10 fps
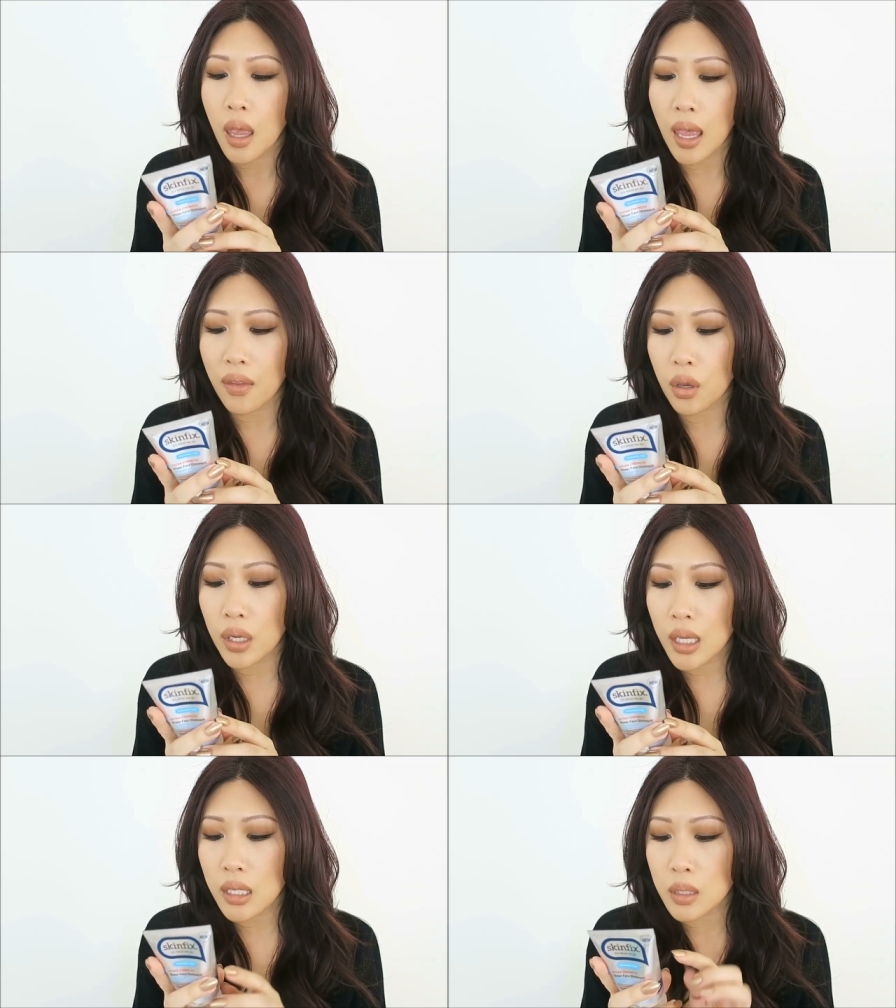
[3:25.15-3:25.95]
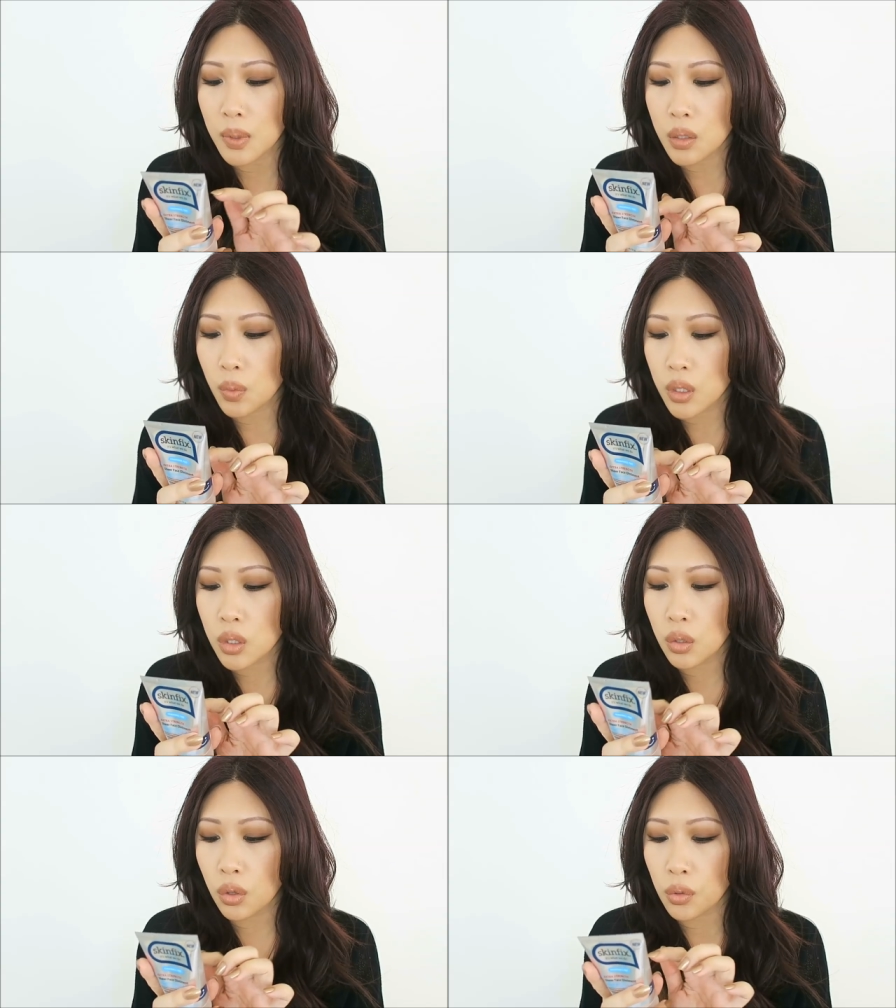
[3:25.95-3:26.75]
And there is, but it's one,
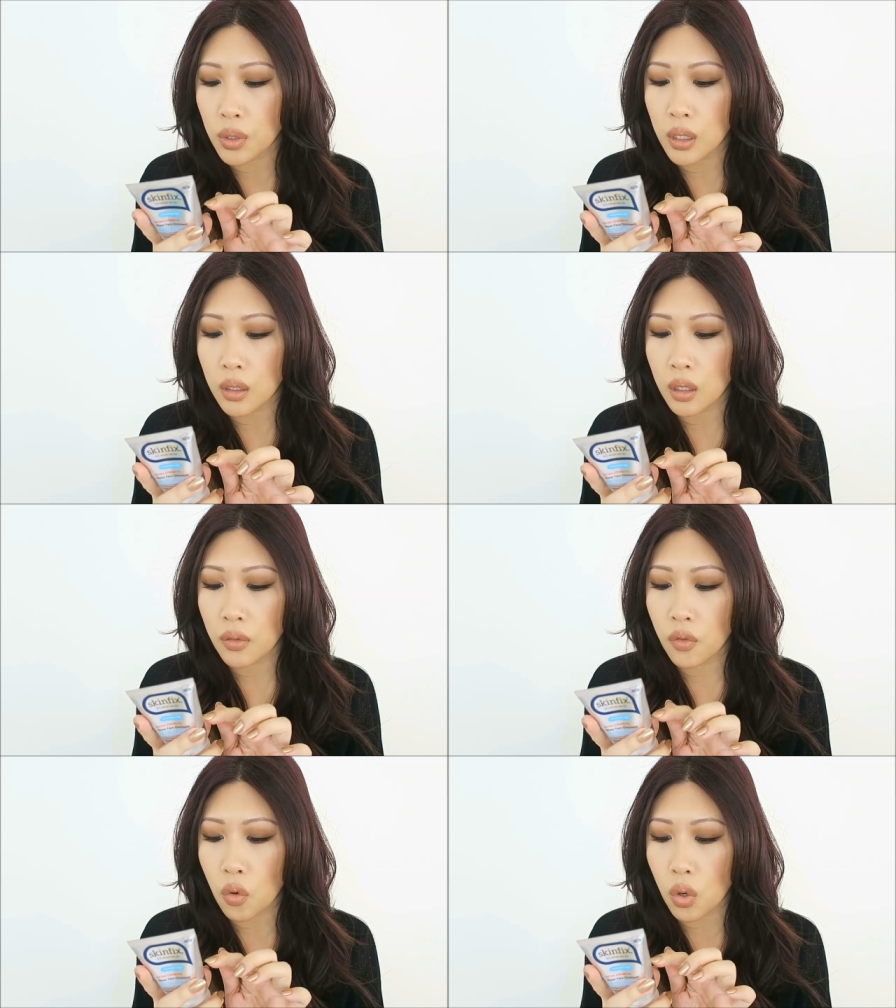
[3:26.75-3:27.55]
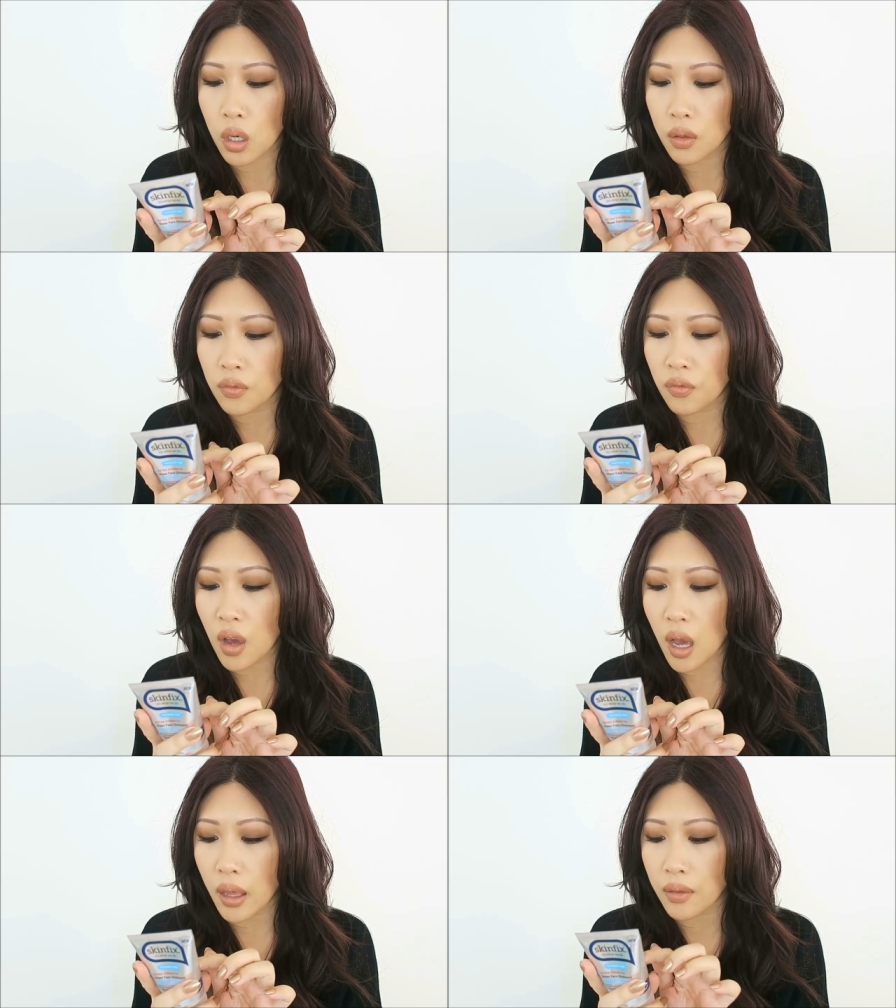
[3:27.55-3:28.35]
two, three, four,
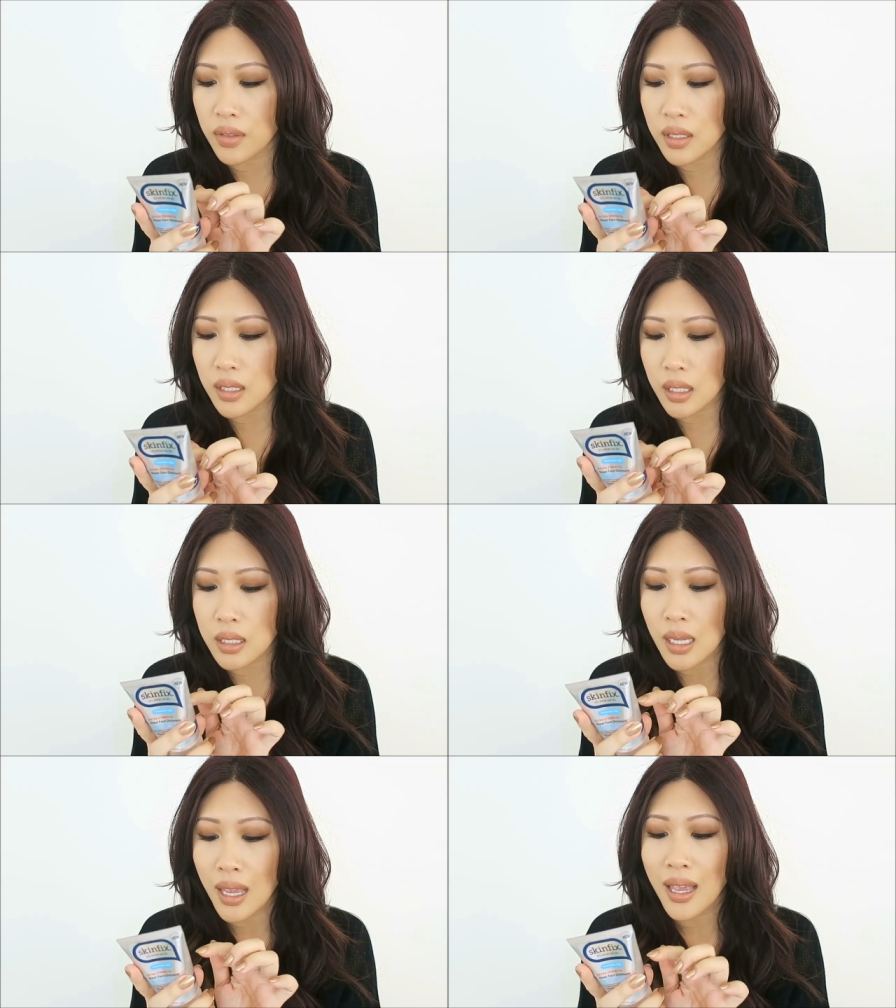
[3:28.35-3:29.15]
five, six.